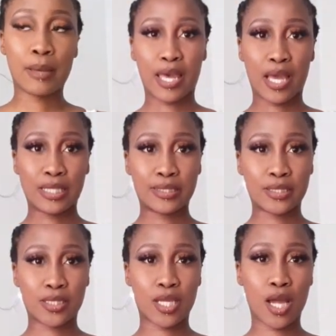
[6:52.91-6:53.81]

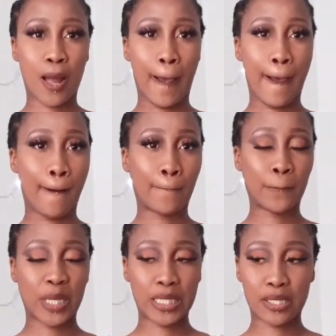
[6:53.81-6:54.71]
And
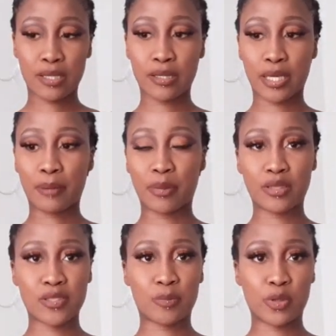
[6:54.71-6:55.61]
another thing
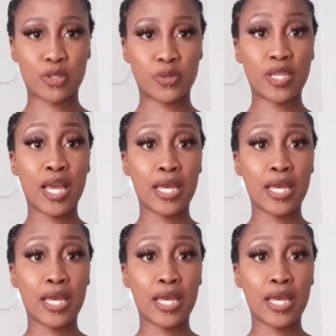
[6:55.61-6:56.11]
about this bodysuit,